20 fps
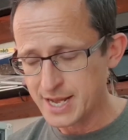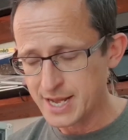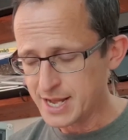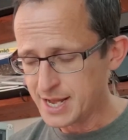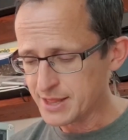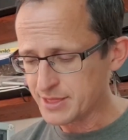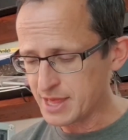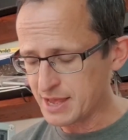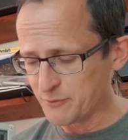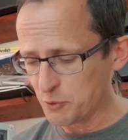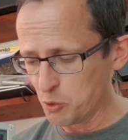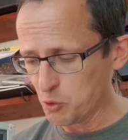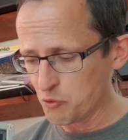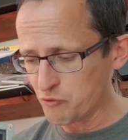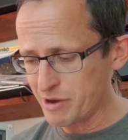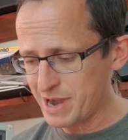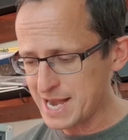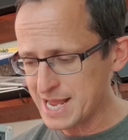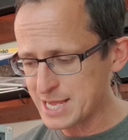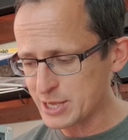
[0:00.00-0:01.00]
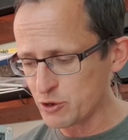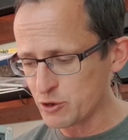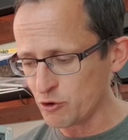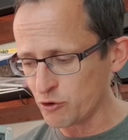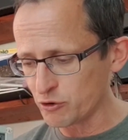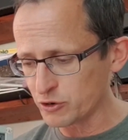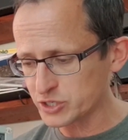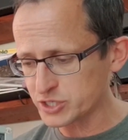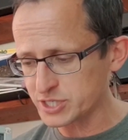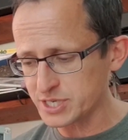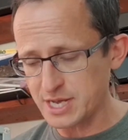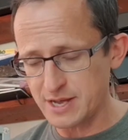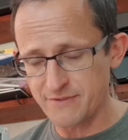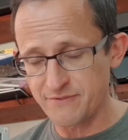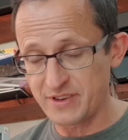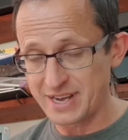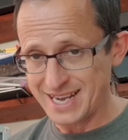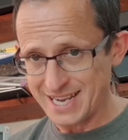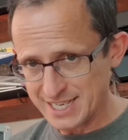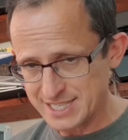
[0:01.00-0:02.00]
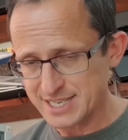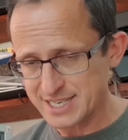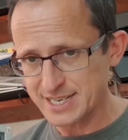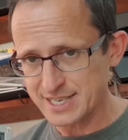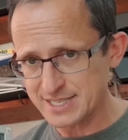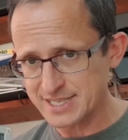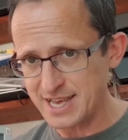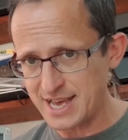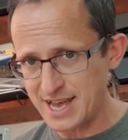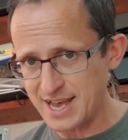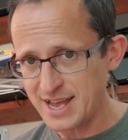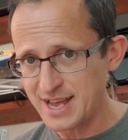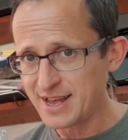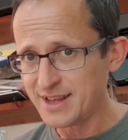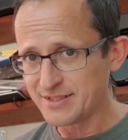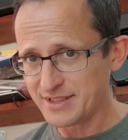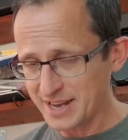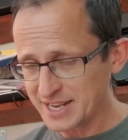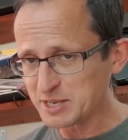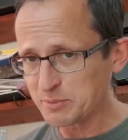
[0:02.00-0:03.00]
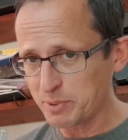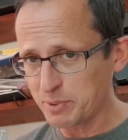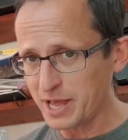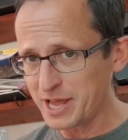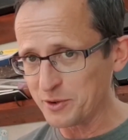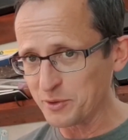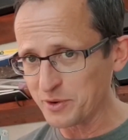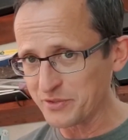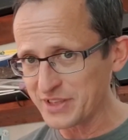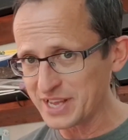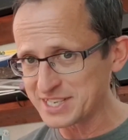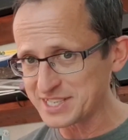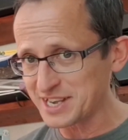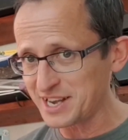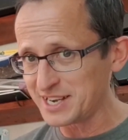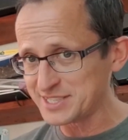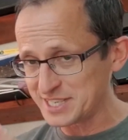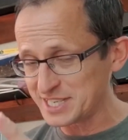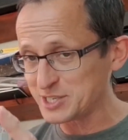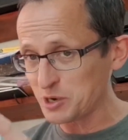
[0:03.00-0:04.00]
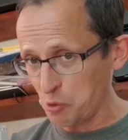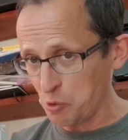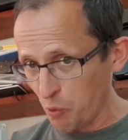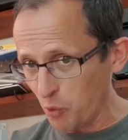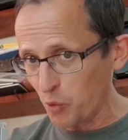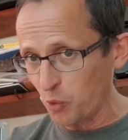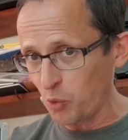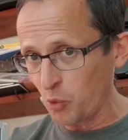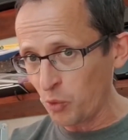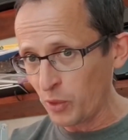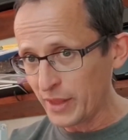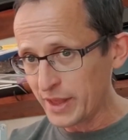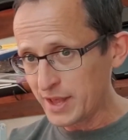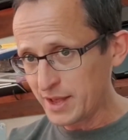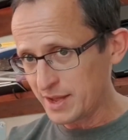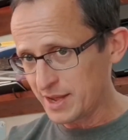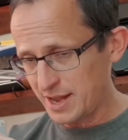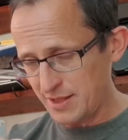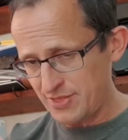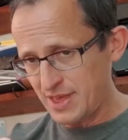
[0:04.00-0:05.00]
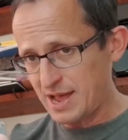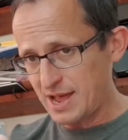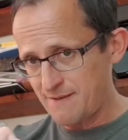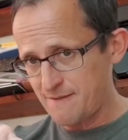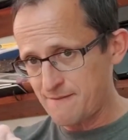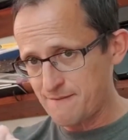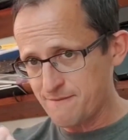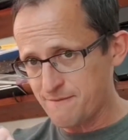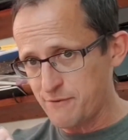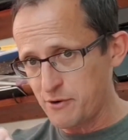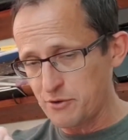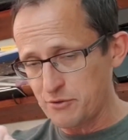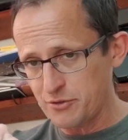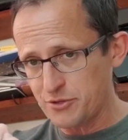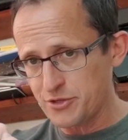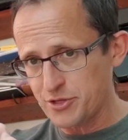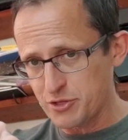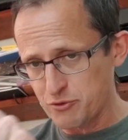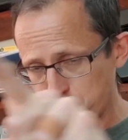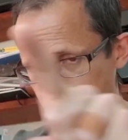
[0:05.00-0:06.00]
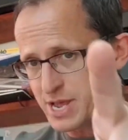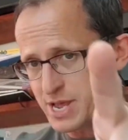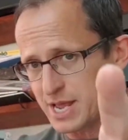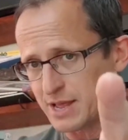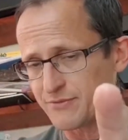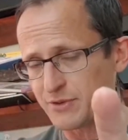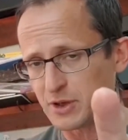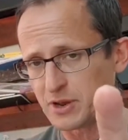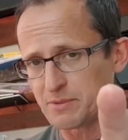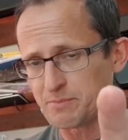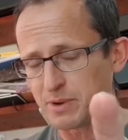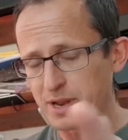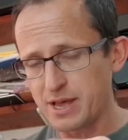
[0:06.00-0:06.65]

They've already got uh, Vinicius there. They need to play all of these guys. These are all in that front three if they're going to play a